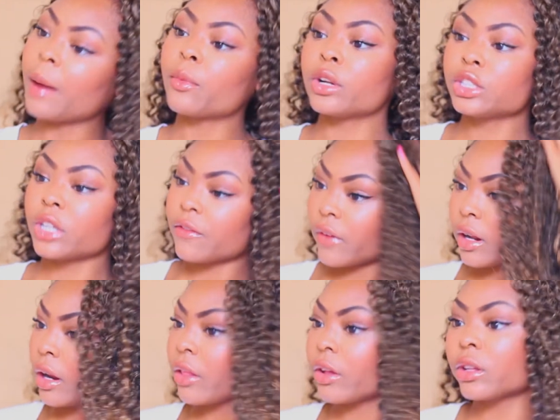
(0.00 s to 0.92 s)
gonna try to
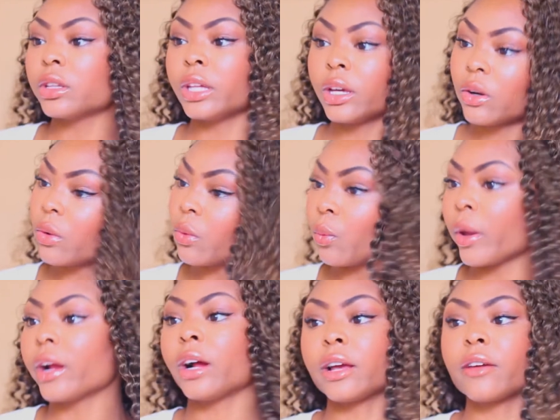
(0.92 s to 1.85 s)
find another link on
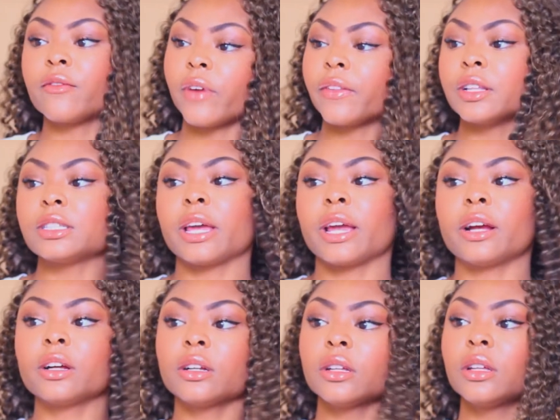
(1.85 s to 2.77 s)
where I can find this
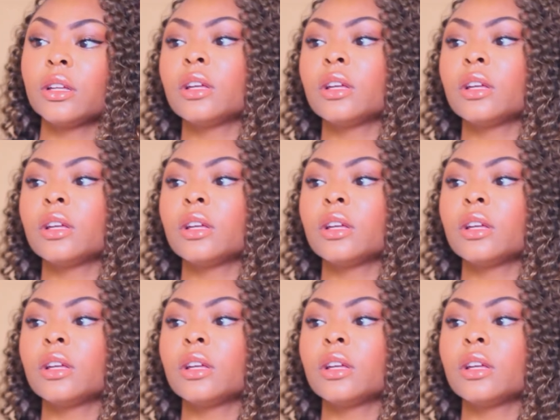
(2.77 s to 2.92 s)
hair,